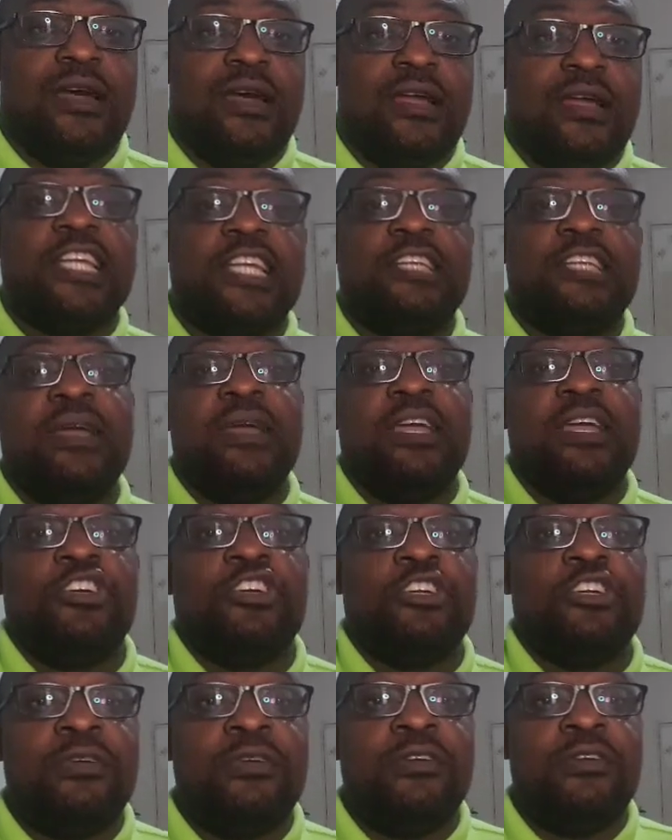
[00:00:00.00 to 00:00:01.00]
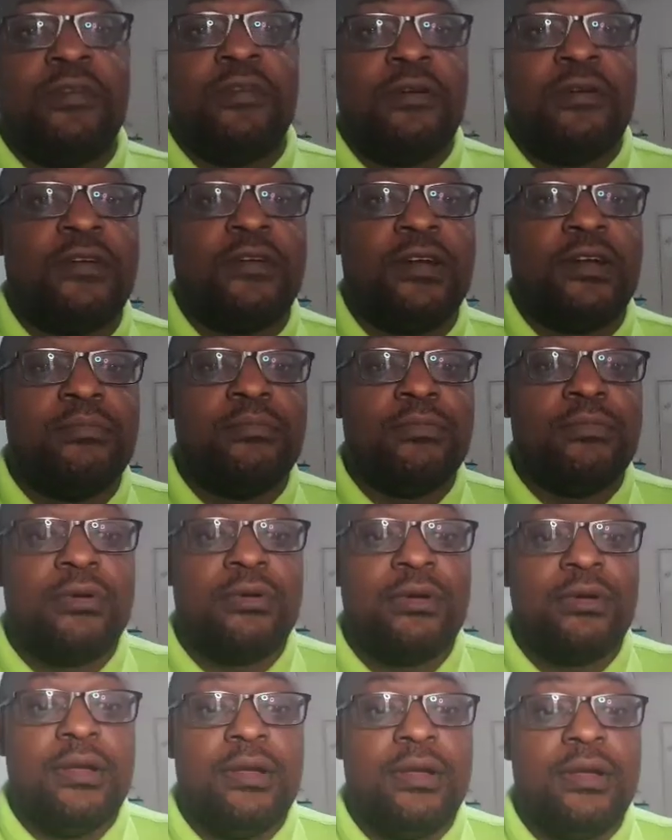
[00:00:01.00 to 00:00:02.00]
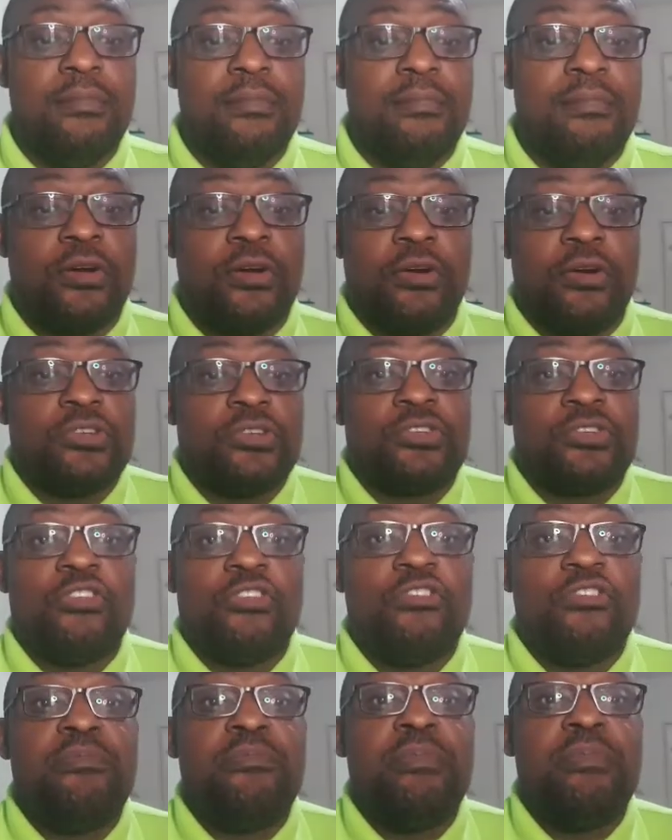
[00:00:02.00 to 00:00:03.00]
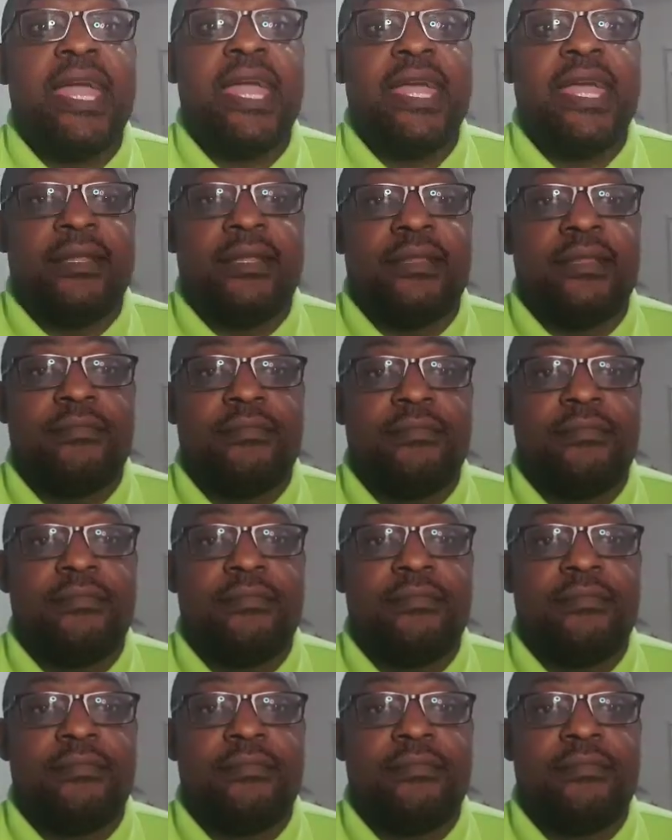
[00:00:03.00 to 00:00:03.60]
that may not be favorable because of pain.